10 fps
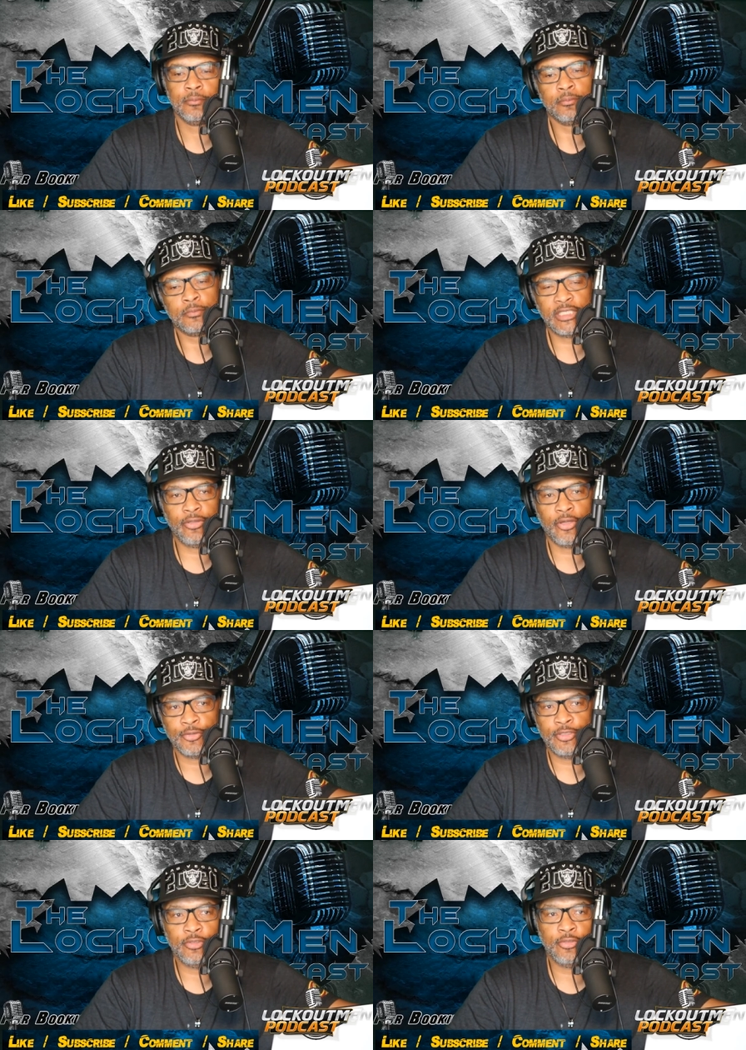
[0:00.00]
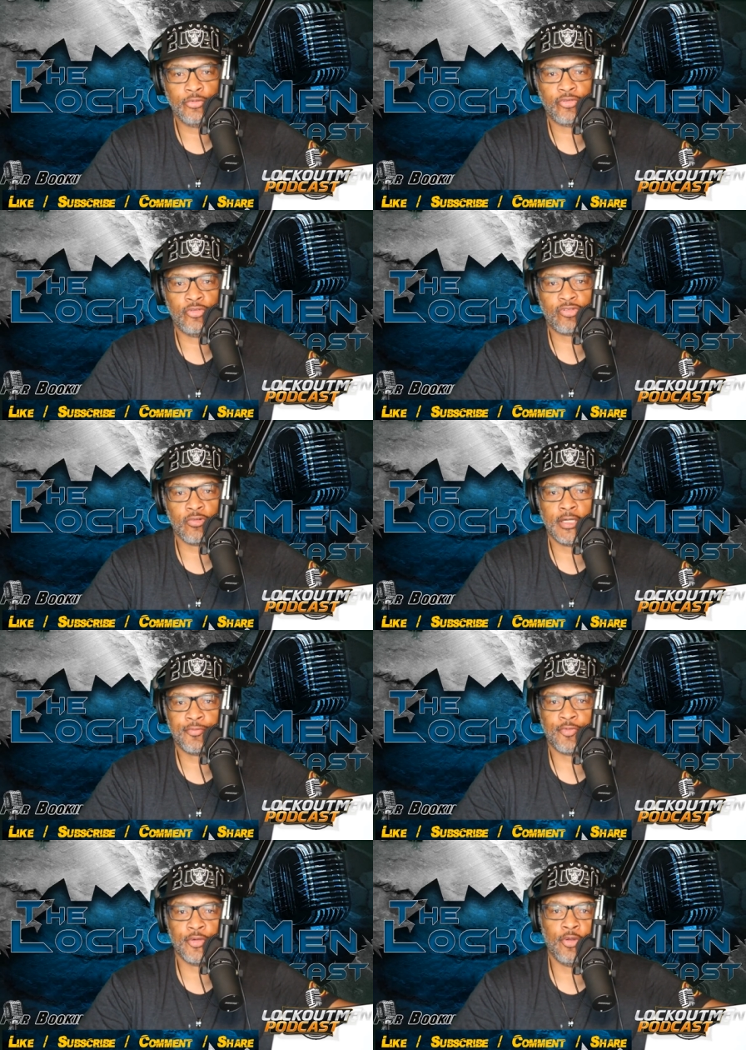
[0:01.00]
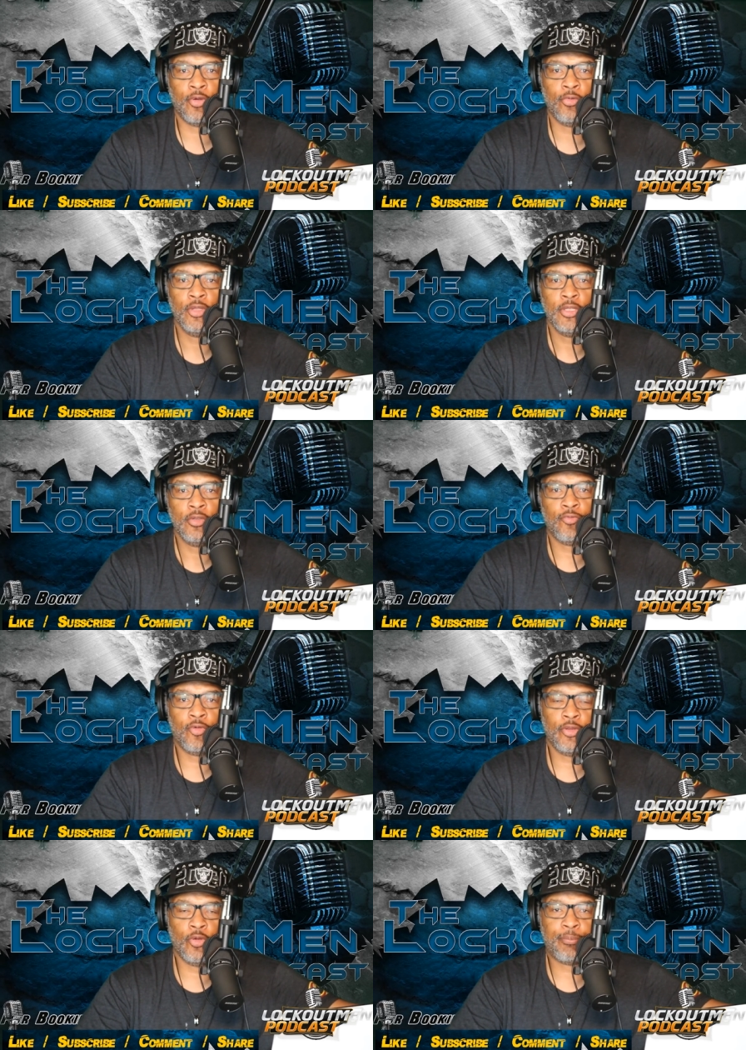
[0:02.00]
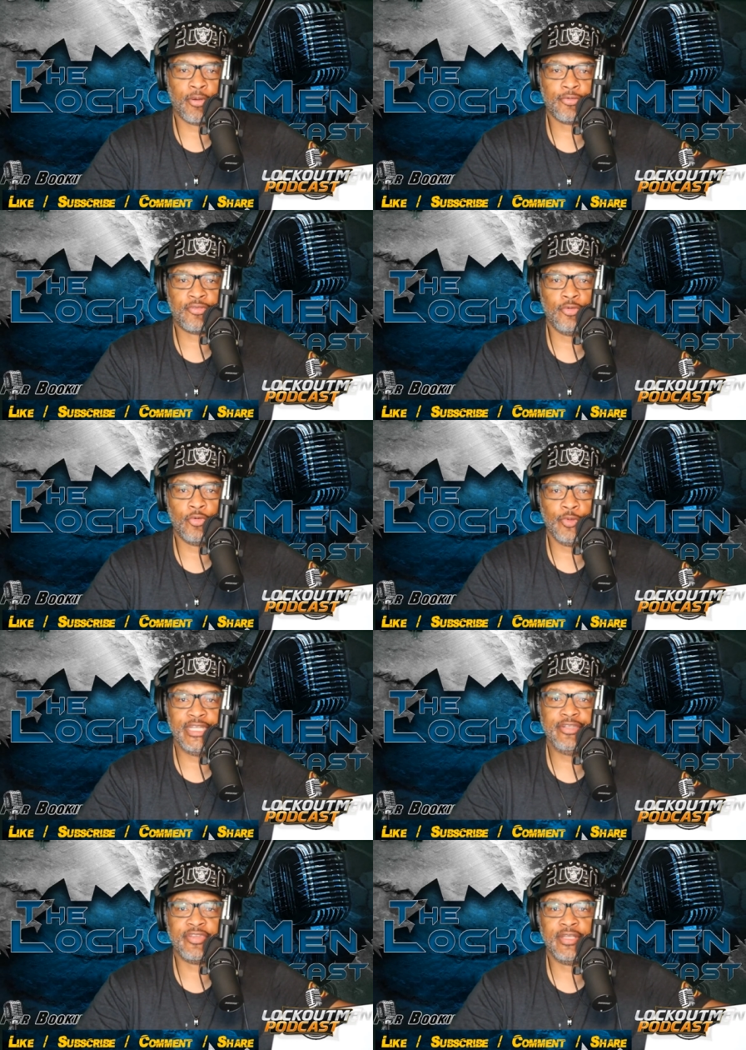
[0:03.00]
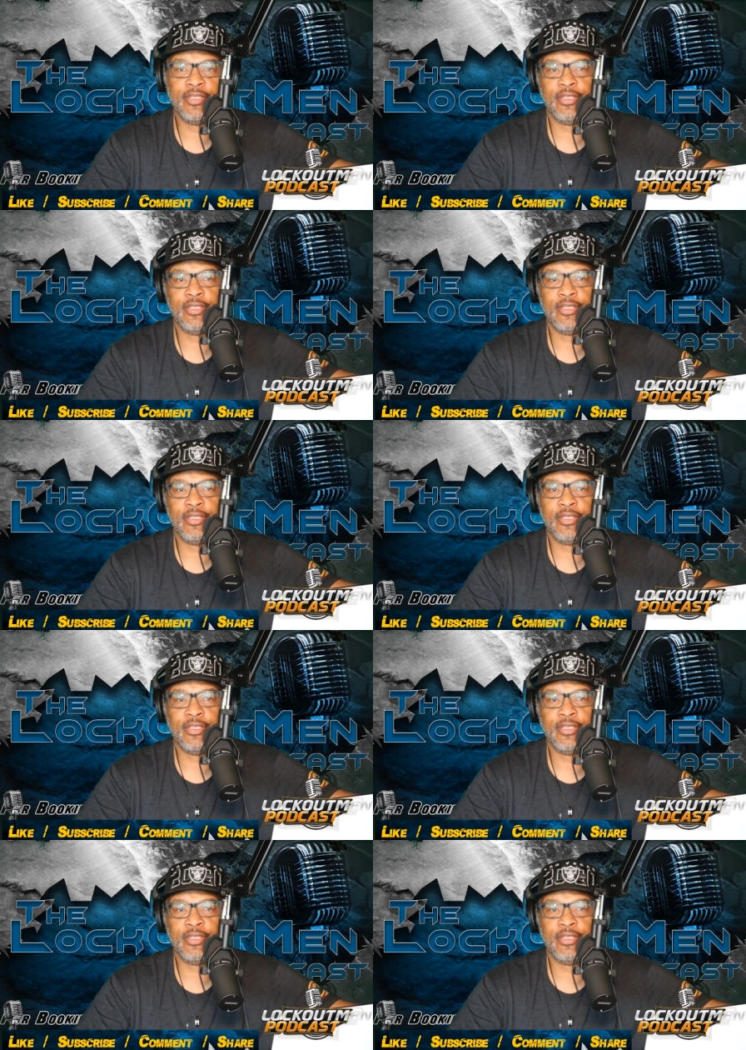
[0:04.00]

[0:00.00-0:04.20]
You know, you use the truck for your for your personal reason.